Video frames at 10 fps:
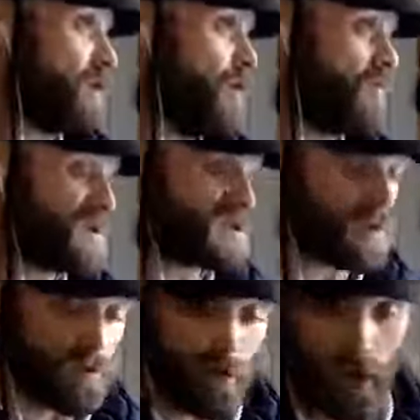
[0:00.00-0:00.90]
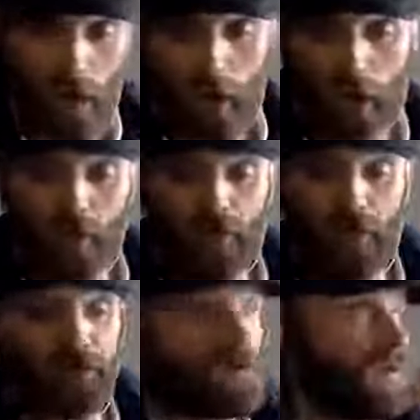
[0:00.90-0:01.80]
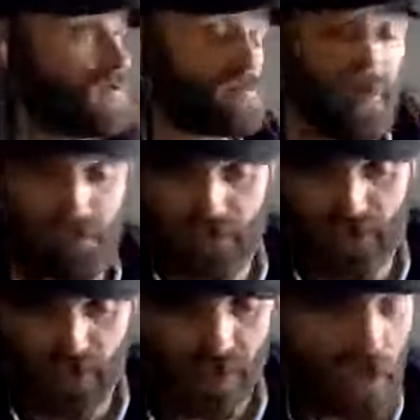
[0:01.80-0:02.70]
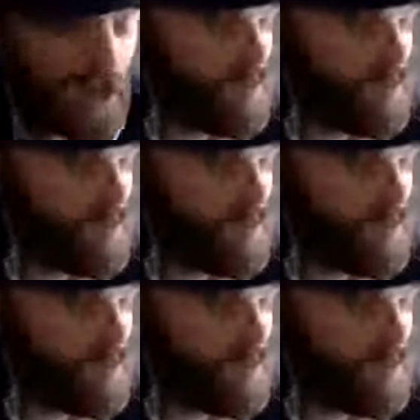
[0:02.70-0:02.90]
to go on my scooter. I wanted to do some exercise.